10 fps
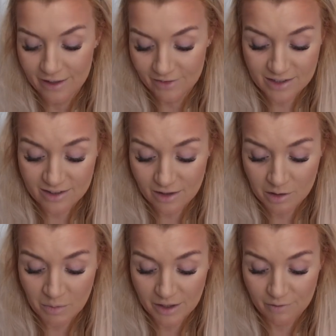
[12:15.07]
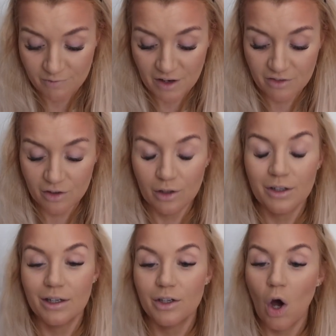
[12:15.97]
this is kind of my favorite
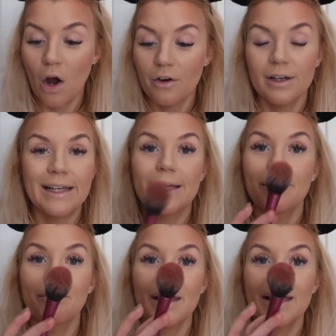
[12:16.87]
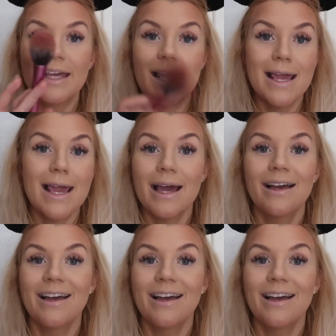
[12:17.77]
color, like corally, pinky